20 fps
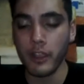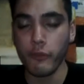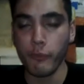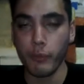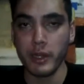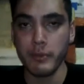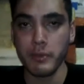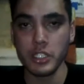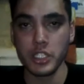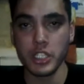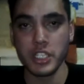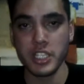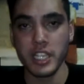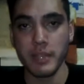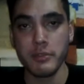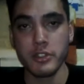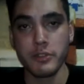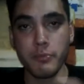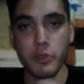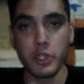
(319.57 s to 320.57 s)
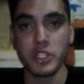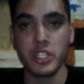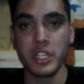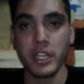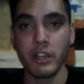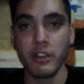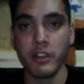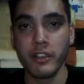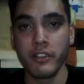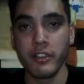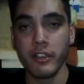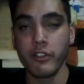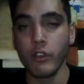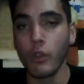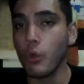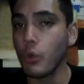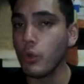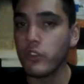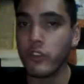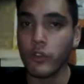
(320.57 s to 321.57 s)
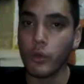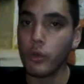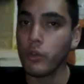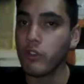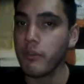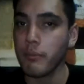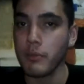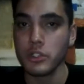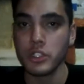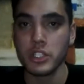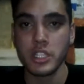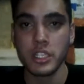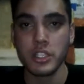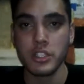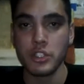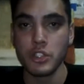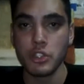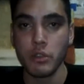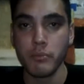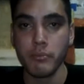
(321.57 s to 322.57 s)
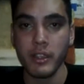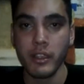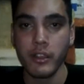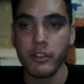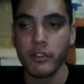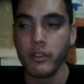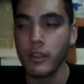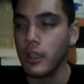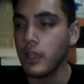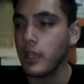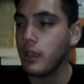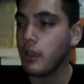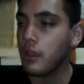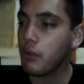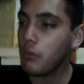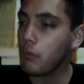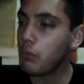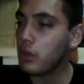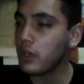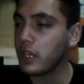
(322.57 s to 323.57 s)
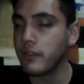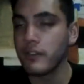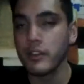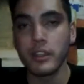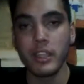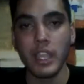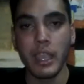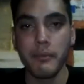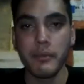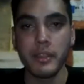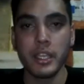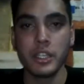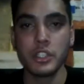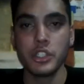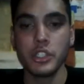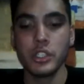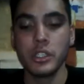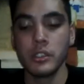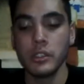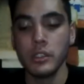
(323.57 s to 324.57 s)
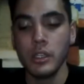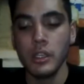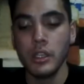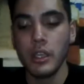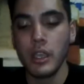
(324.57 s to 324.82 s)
It's pretty much the same as Mercenaries. There's hordes and hordes of monsters and zombies, whatever, coming at you.